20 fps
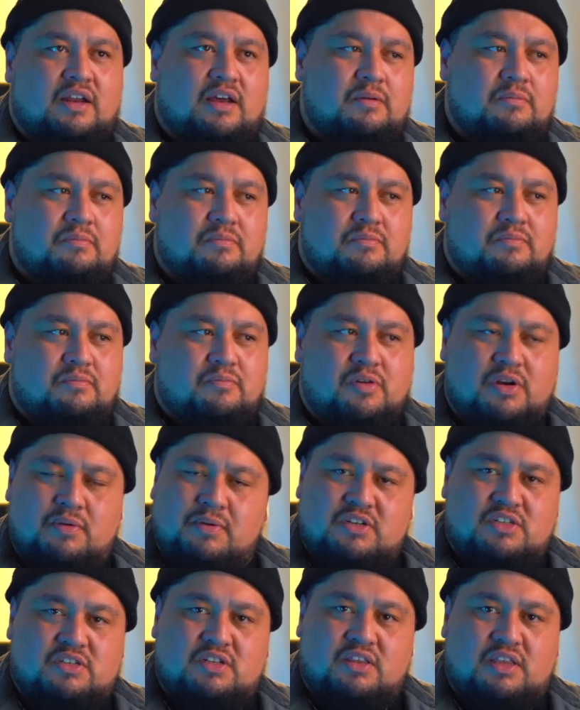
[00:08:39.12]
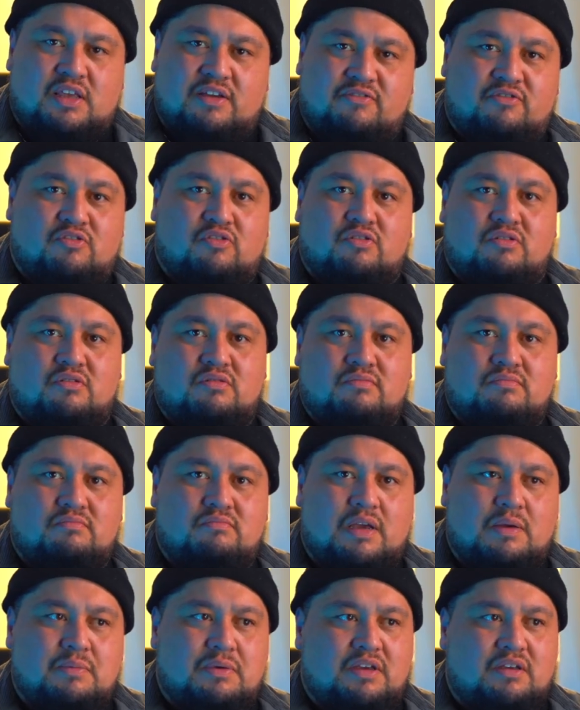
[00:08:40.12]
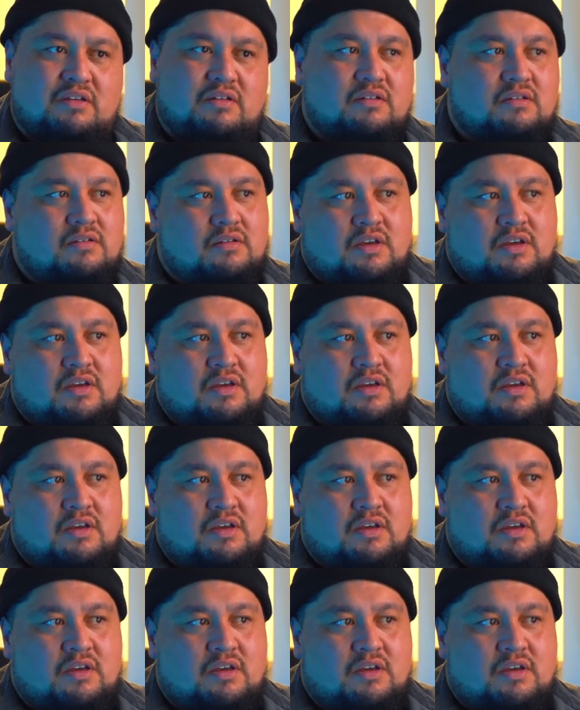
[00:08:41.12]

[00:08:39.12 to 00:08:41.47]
I pretty much did that for maybe